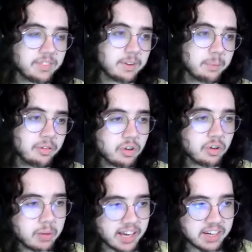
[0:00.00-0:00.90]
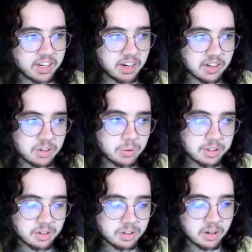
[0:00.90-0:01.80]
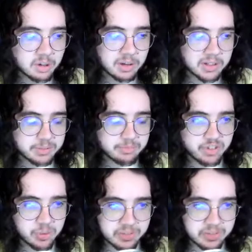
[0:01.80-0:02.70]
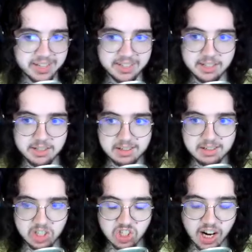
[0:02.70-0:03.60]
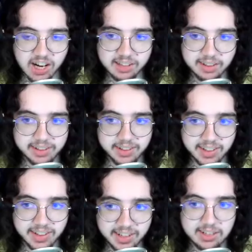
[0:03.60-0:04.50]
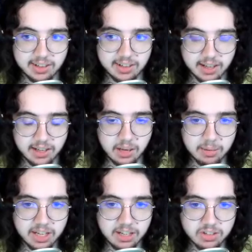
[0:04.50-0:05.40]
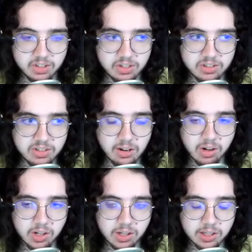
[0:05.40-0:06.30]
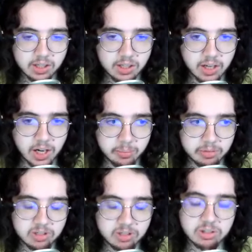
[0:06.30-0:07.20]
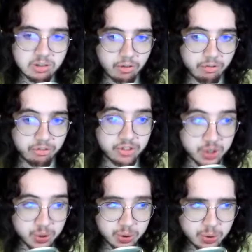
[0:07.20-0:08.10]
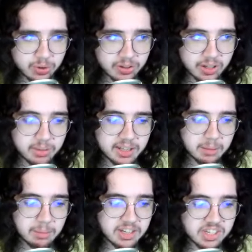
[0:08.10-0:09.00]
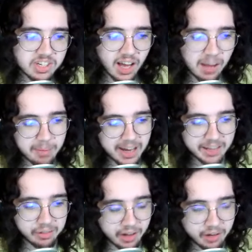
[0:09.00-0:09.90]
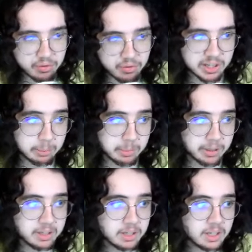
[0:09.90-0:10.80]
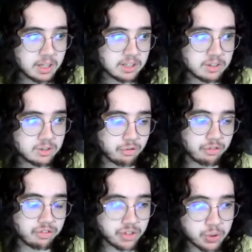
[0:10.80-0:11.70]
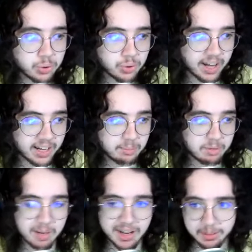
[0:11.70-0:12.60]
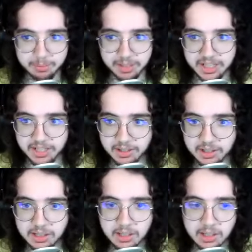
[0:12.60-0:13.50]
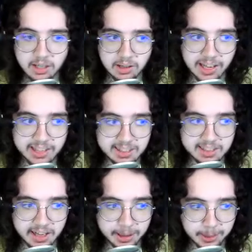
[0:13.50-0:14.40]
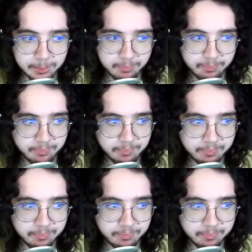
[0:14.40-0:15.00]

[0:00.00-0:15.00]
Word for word: before we end here, I do want to talk about some films that shockingly didn't get nominations at all. Um, because there's a few that we can mention, not many, thankfully, but there's a few that come to mind immediately. Like um